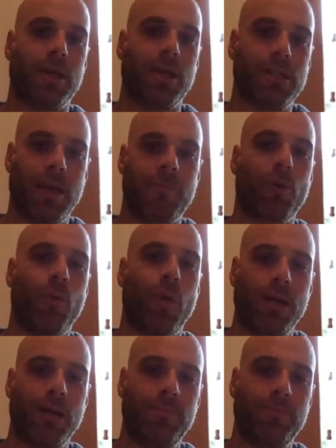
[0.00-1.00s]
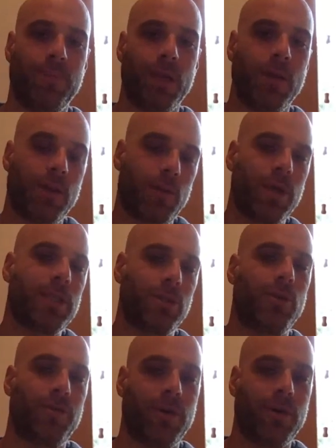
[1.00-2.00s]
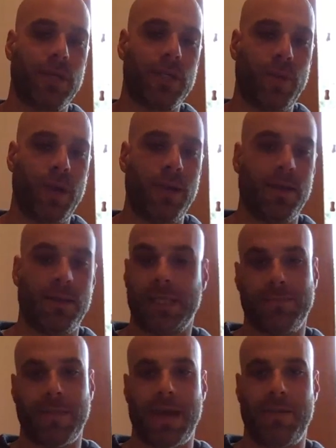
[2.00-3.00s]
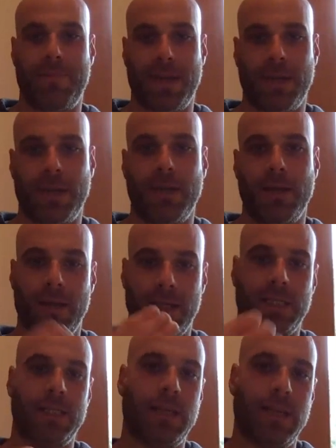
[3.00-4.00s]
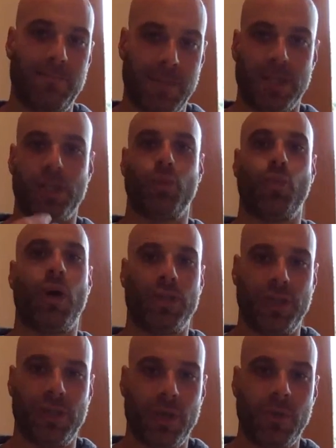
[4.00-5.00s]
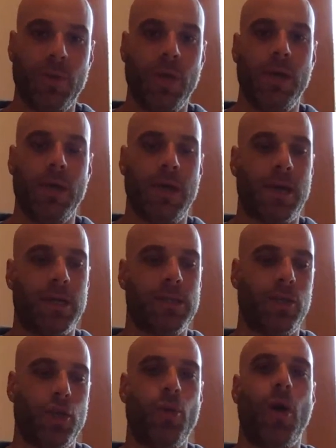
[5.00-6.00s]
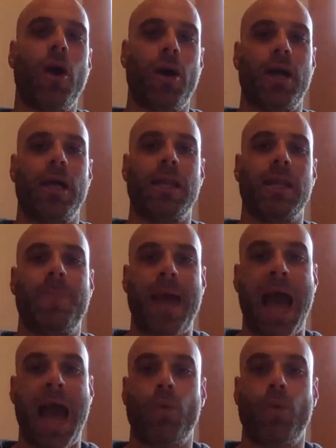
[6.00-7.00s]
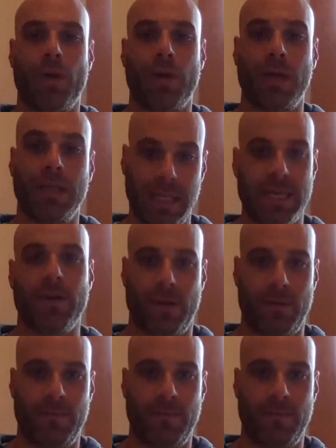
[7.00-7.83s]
Number one, the reason you feel this way, and this is my opinion, and this is me just watching you, is you are an empowered leader,